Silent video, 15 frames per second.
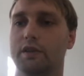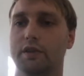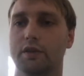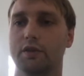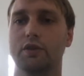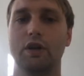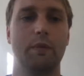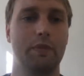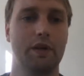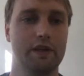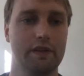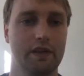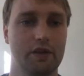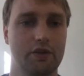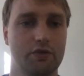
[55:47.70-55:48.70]
company
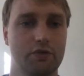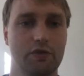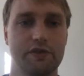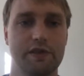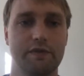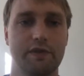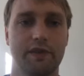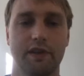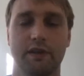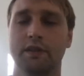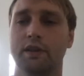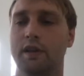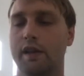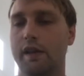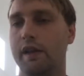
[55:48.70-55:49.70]
that controls everything.
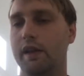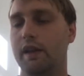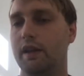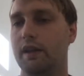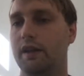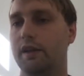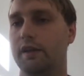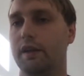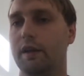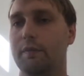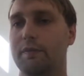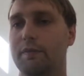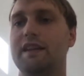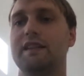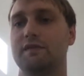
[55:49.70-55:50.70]

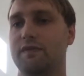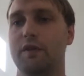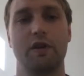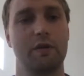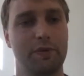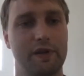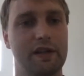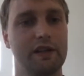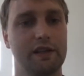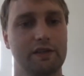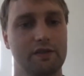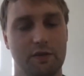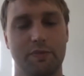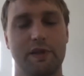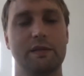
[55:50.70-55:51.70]
That is very appealing
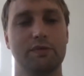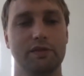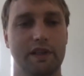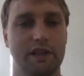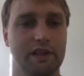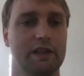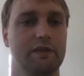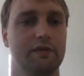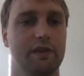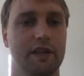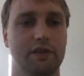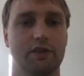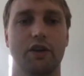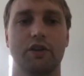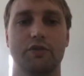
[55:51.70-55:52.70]
to people that live
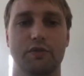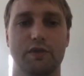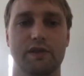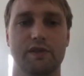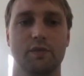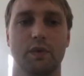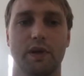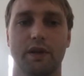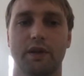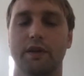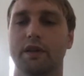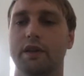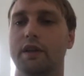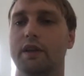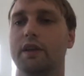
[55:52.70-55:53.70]
in countries
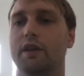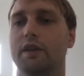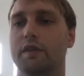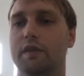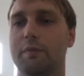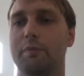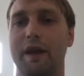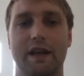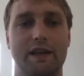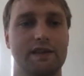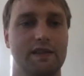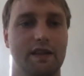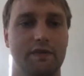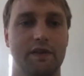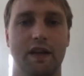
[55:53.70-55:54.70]
where the
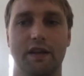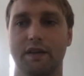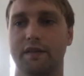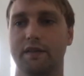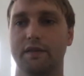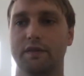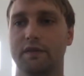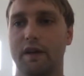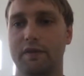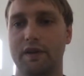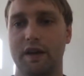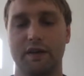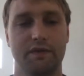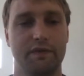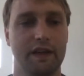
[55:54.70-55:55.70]
banks have kind
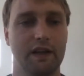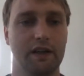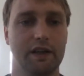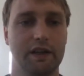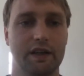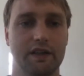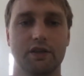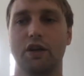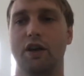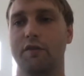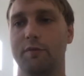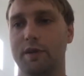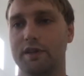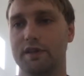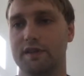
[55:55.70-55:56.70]
of failing and the
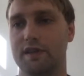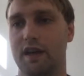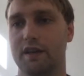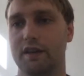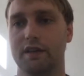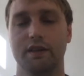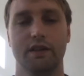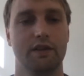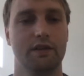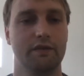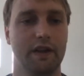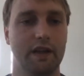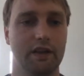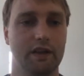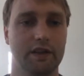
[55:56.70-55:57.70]
government is kind of
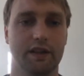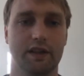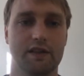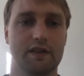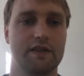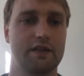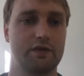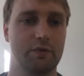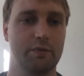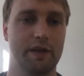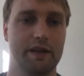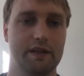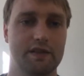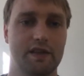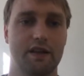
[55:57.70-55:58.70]
failing and the central
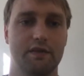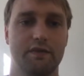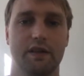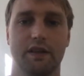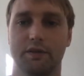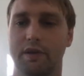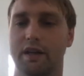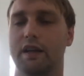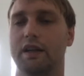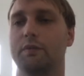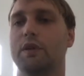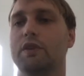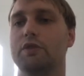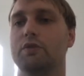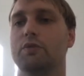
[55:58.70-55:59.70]
bank is kind of failing, right? Like
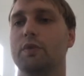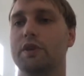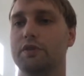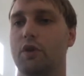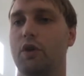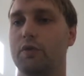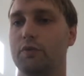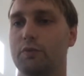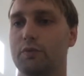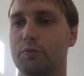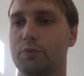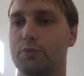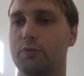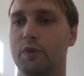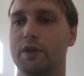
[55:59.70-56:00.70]
when
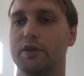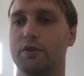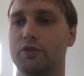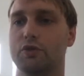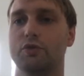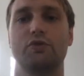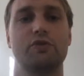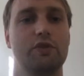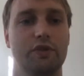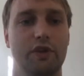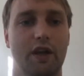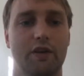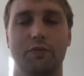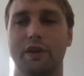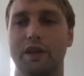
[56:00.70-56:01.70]
you're used to
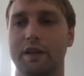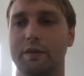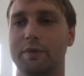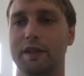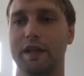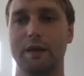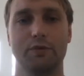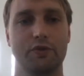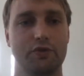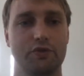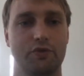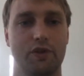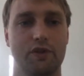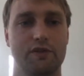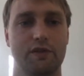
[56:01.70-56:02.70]
not really being able to
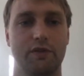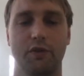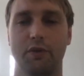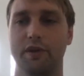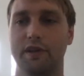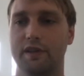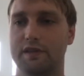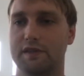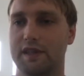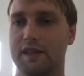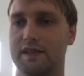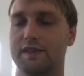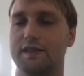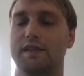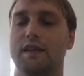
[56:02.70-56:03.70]
trust authorities,
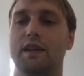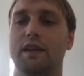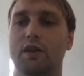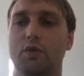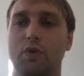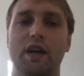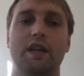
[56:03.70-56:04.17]
it's quite